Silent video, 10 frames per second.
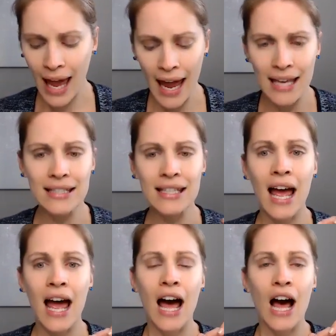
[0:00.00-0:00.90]
and
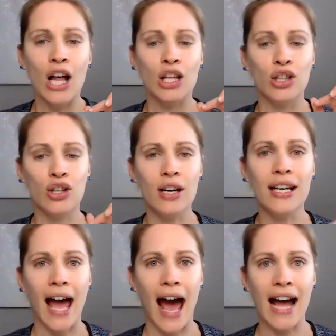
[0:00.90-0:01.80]
look
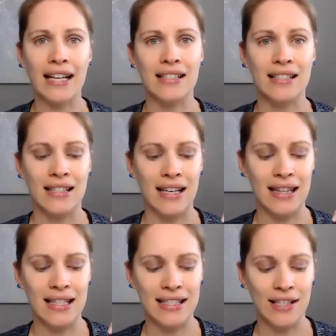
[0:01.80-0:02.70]
at
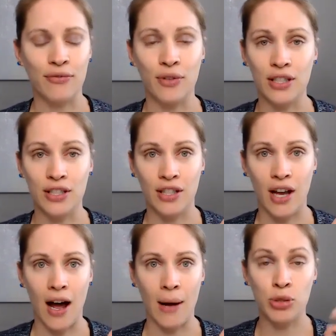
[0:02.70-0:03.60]
the different
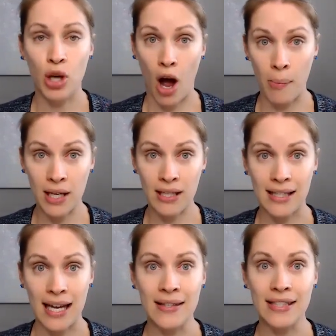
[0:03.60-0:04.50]
um, topics
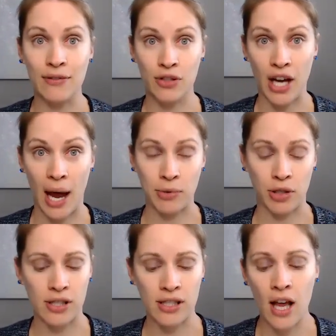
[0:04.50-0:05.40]
and the different
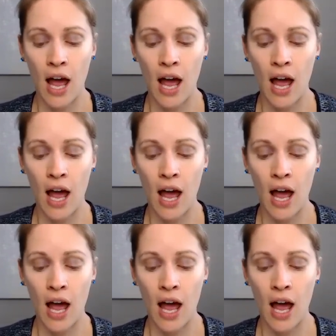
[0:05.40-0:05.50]
chapters.